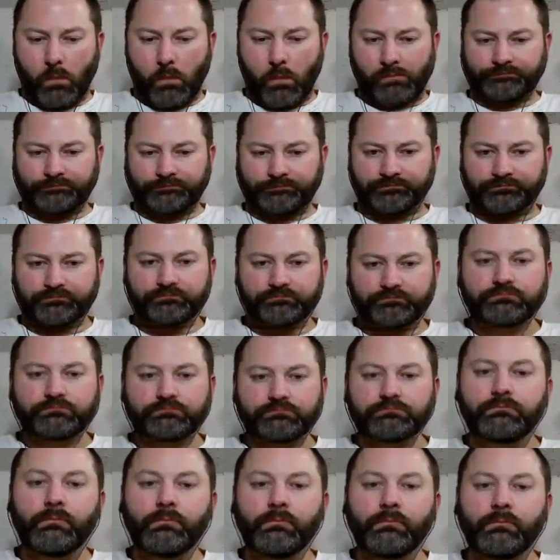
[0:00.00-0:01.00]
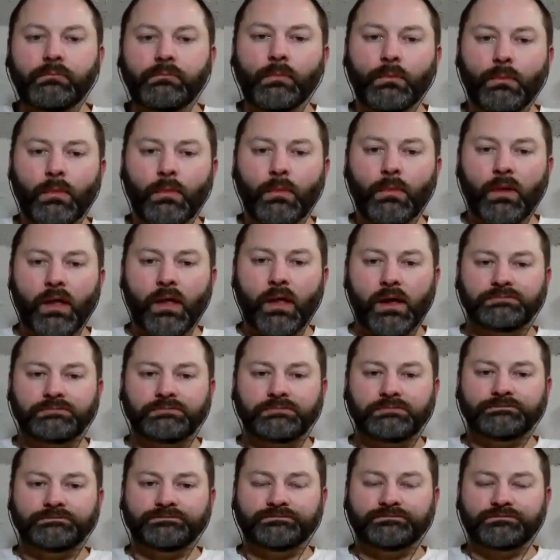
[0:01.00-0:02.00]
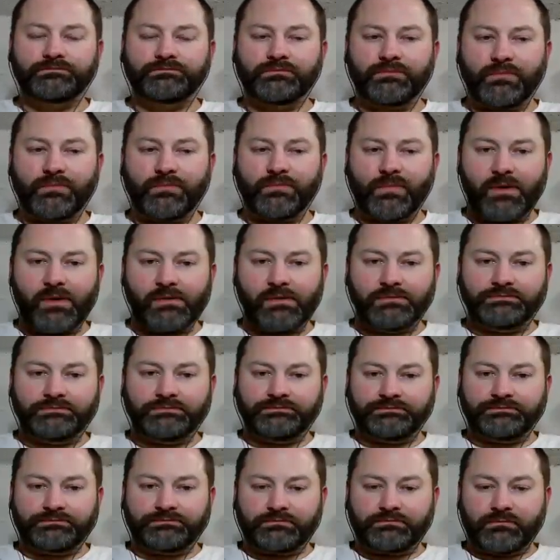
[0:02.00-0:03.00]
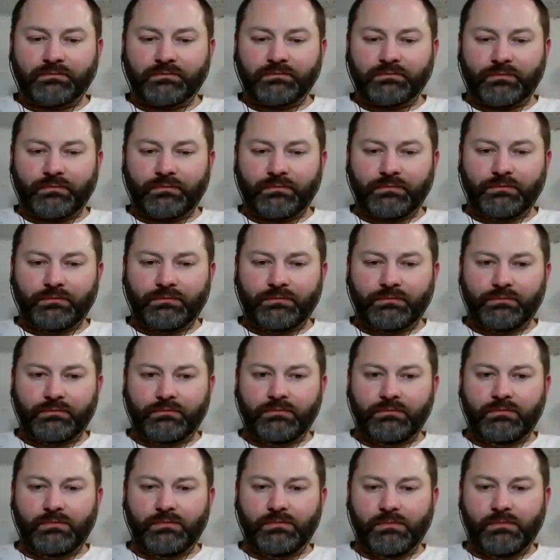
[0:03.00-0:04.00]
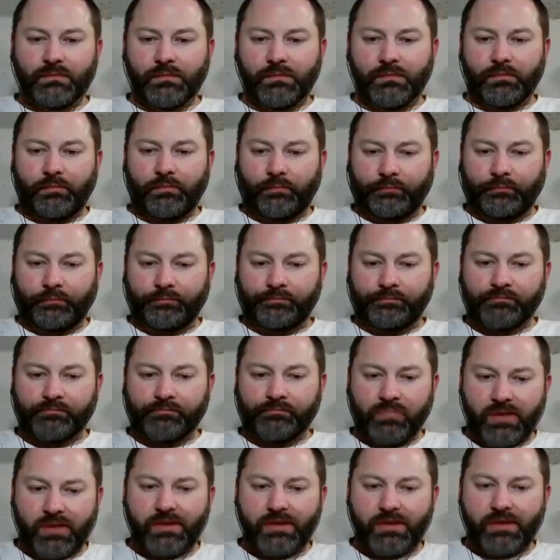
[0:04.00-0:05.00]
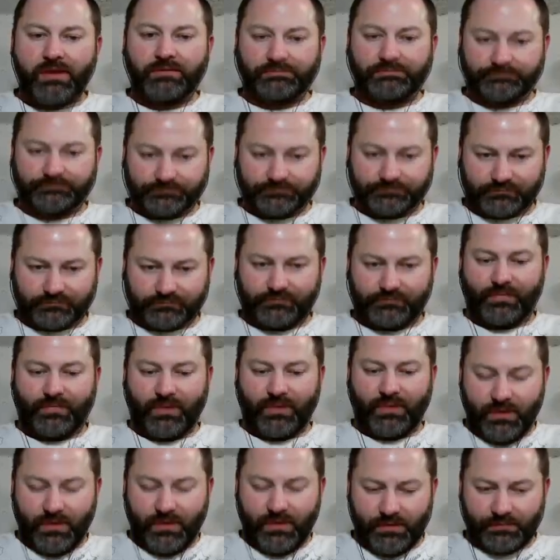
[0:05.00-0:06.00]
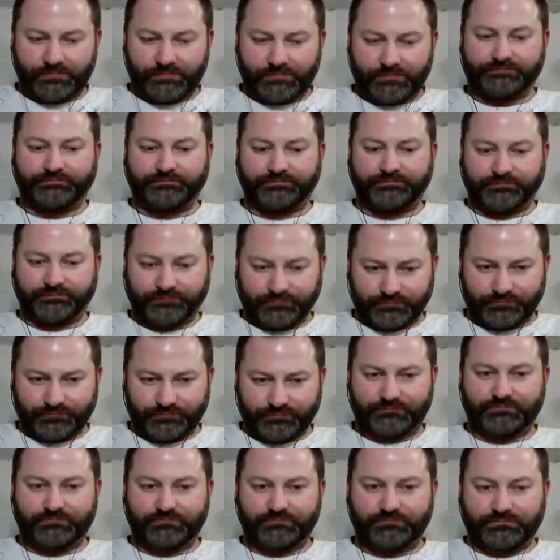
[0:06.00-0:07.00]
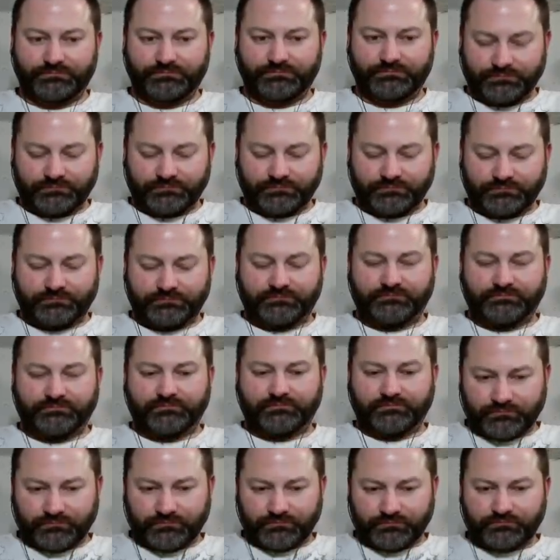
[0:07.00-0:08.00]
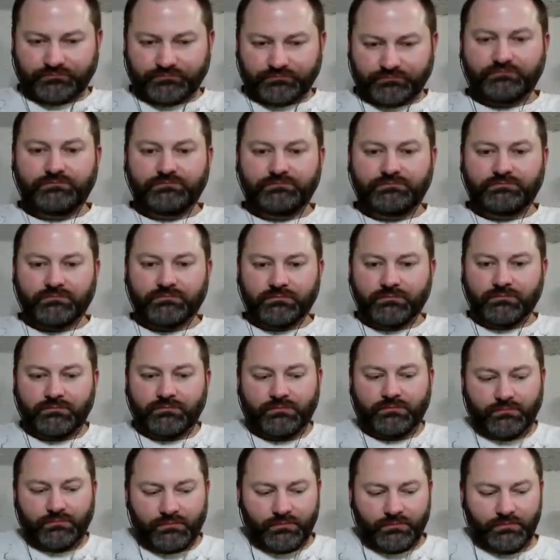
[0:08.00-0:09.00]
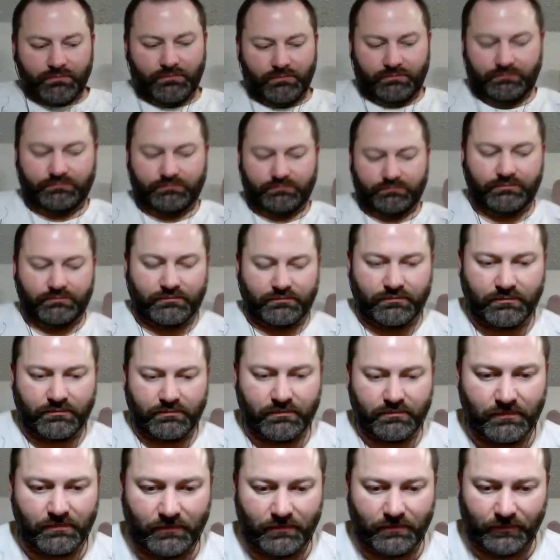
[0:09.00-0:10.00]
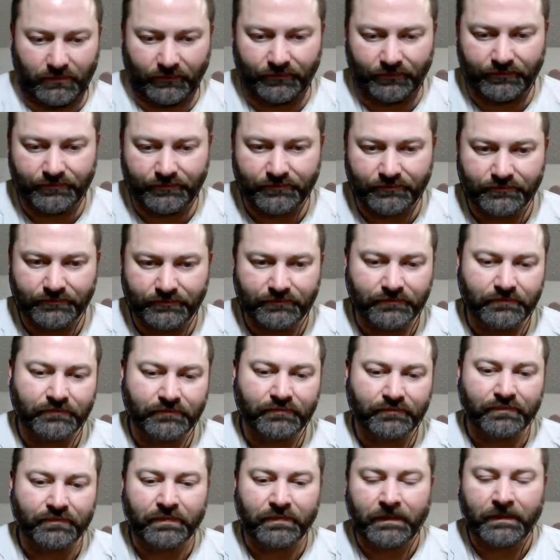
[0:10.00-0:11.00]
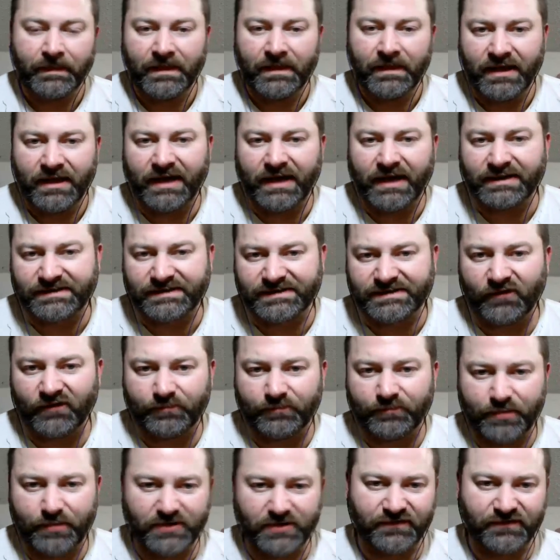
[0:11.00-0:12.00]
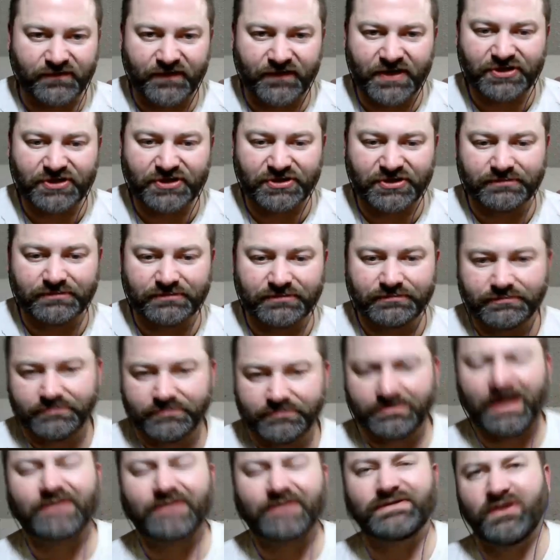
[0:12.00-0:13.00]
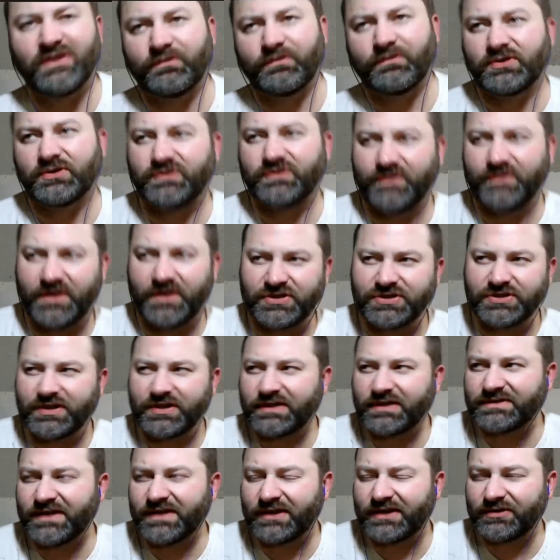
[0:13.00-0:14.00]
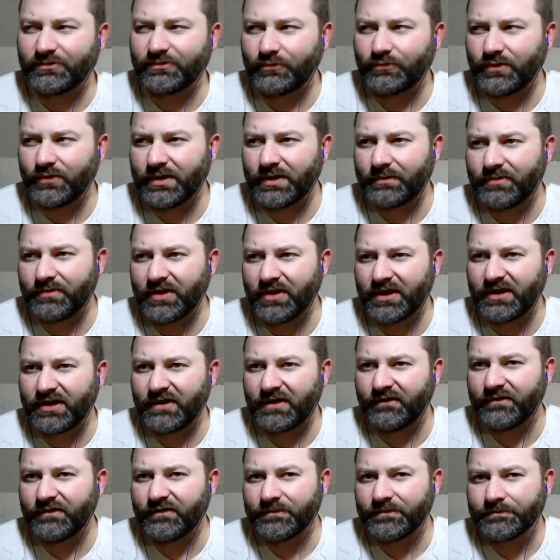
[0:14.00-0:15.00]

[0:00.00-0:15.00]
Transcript: but more motivated by the knowledge that if their general was made consul, they could expect far greater rewards. Octavian gladly accepted their petition, marching kind of self-preservation. Not self-preservation, that's not what I'm thinking of.